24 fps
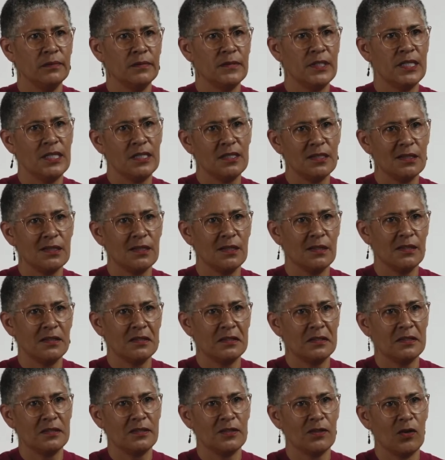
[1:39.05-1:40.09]

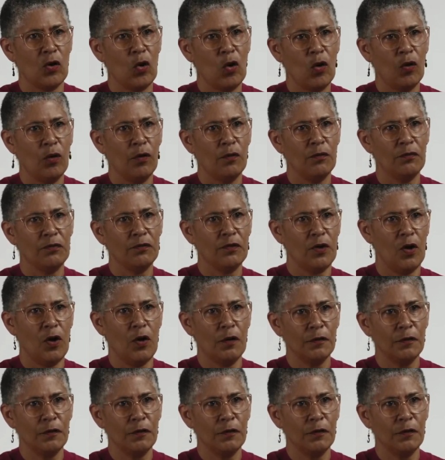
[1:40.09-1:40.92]
citizens of our